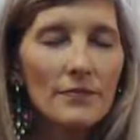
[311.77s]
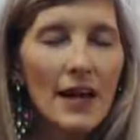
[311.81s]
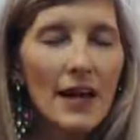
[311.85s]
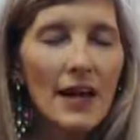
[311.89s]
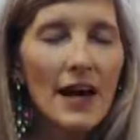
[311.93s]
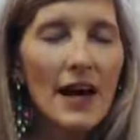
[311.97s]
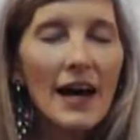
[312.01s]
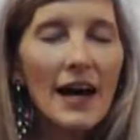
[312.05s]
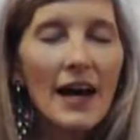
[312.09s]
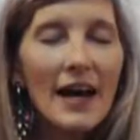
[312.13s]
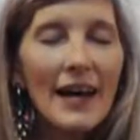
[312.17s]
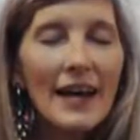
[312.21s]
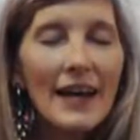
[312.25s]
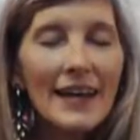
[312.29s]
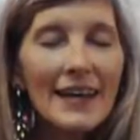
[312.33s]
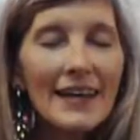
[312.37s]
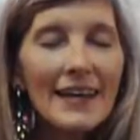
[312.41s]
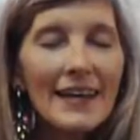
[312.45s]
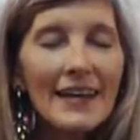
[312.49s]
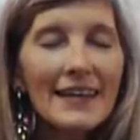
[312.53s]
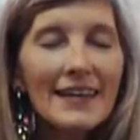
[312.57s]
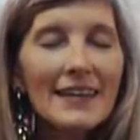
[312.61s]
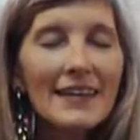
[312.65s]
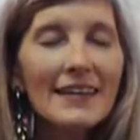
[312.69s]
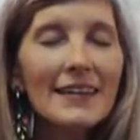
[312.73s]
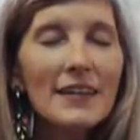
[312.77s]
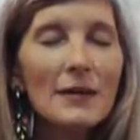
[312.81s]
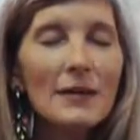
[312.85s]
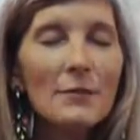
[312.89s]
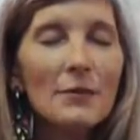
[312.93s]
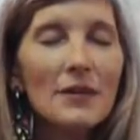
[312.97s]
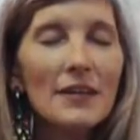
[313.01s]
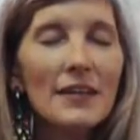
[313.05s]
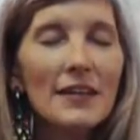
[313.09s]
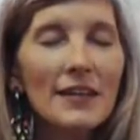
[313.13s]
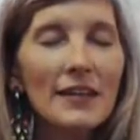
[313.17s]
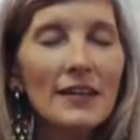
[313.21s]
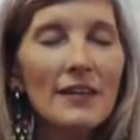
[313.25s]
I am
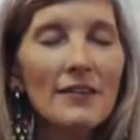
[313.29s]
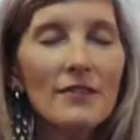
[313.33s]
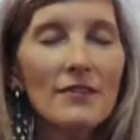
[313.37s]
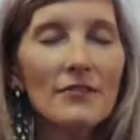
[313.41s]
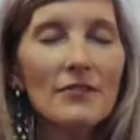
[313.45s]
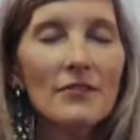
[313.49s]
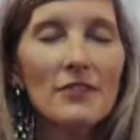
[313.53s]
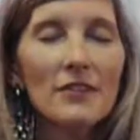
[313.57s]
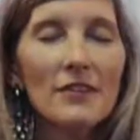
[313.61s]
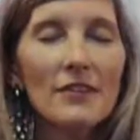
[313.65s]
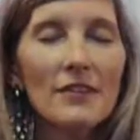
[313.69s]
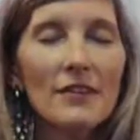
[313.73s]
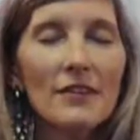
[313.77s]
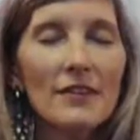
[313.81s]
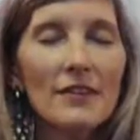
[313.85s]
a gift.